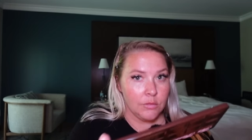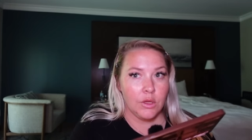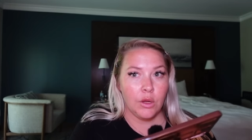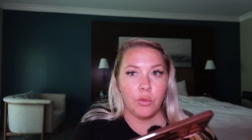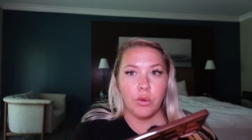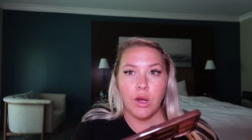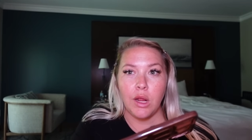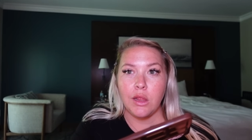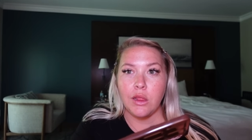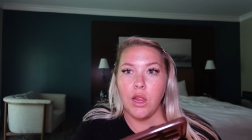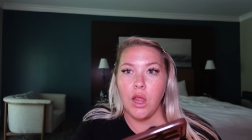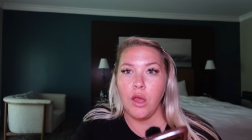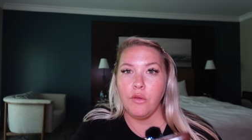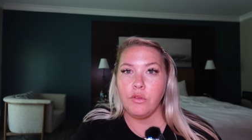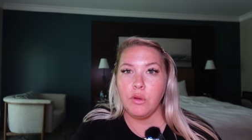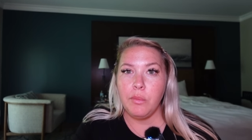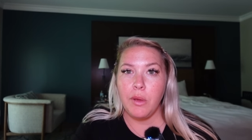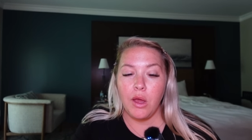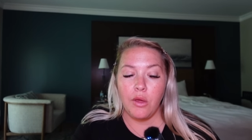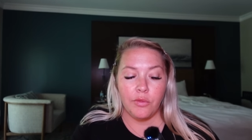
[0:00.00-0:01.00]
Now what I
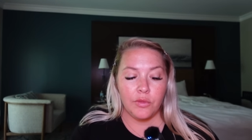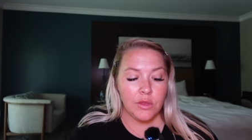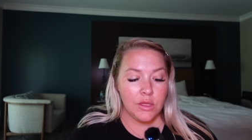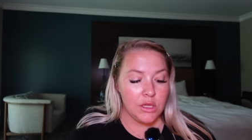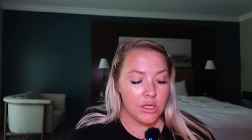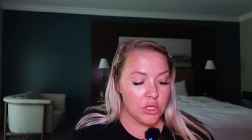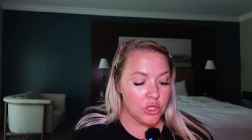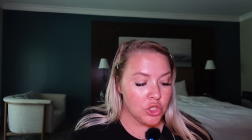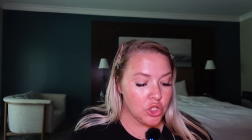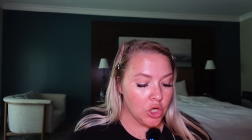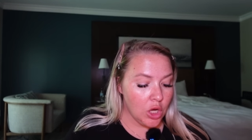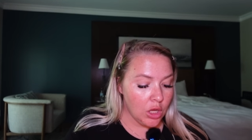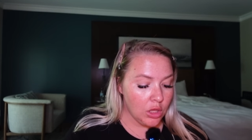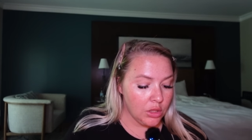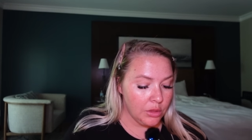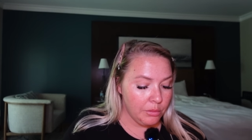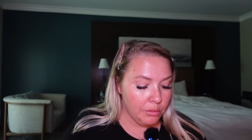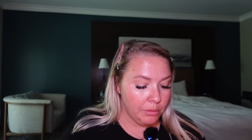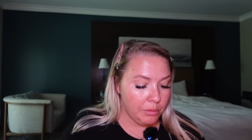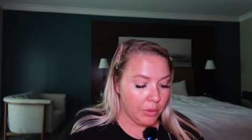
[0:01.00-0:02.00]
loved about the
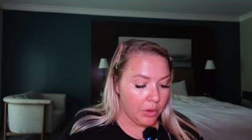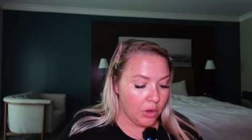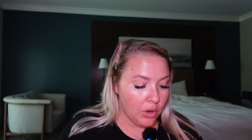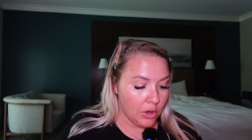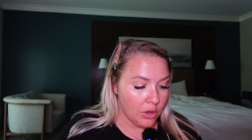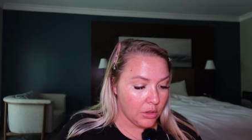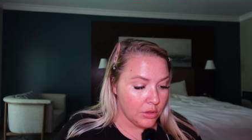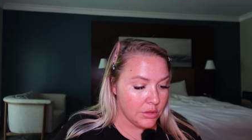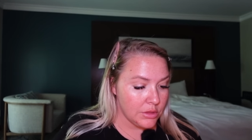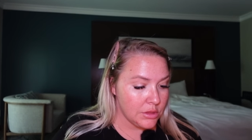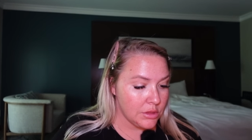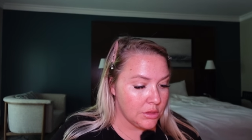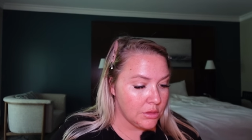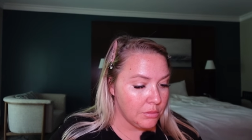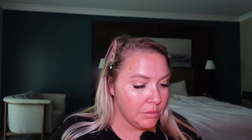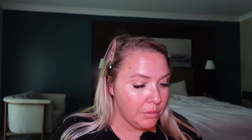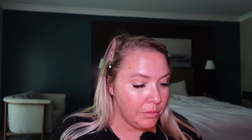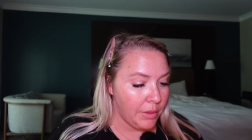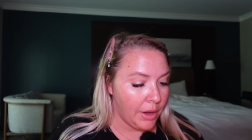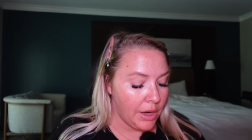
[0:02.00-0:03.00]
chocolate bars
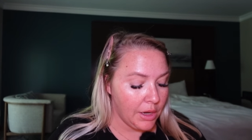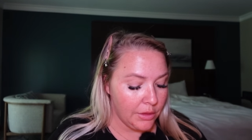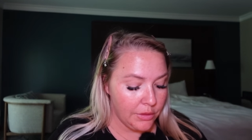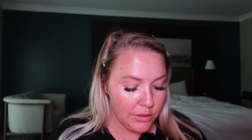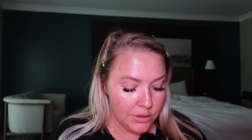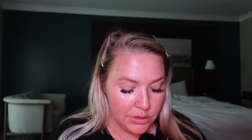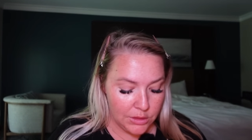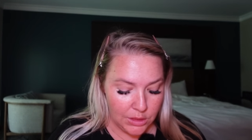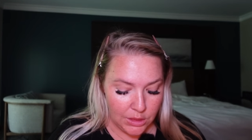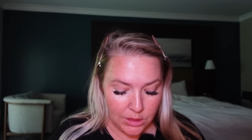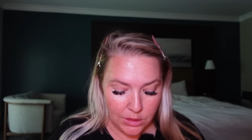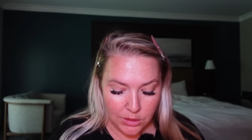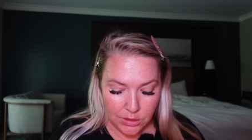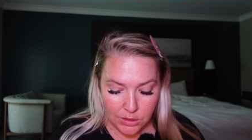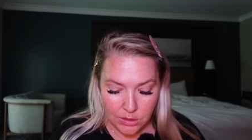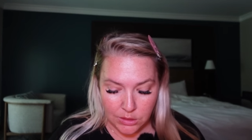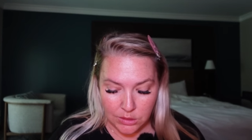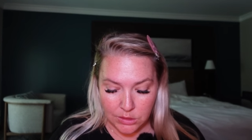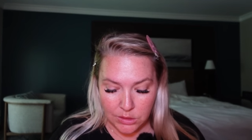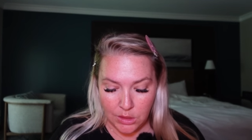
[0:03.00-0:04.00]
back in the day,
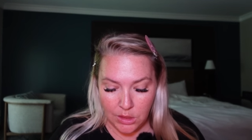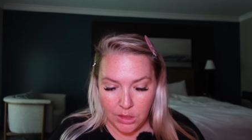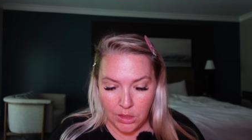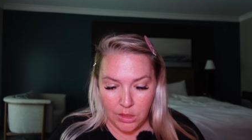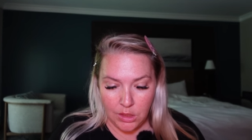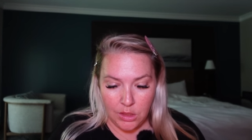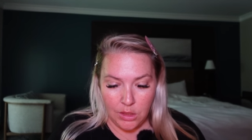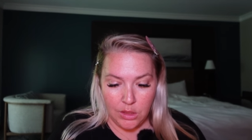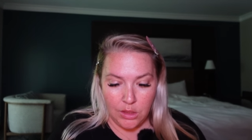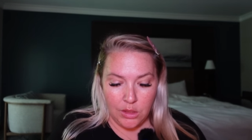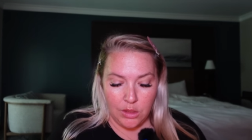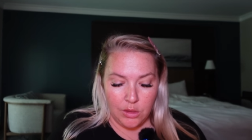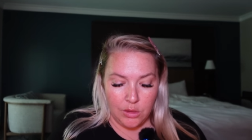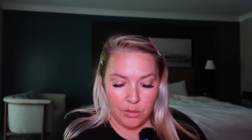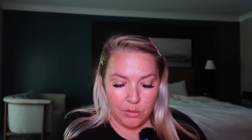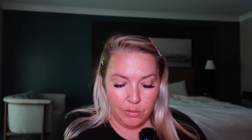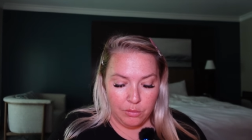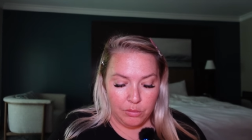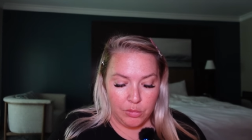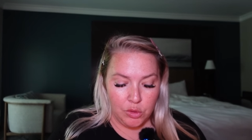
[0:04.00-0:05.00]
these
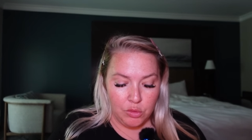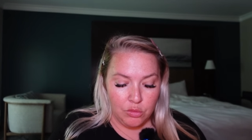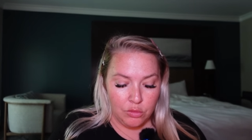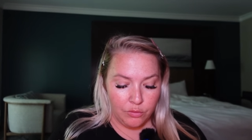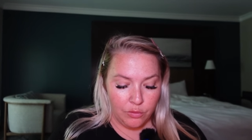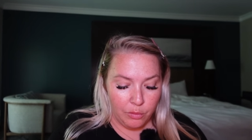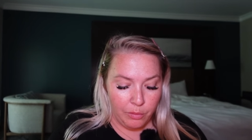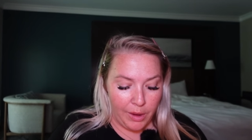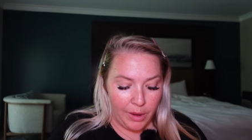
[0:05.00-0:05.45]
beautiful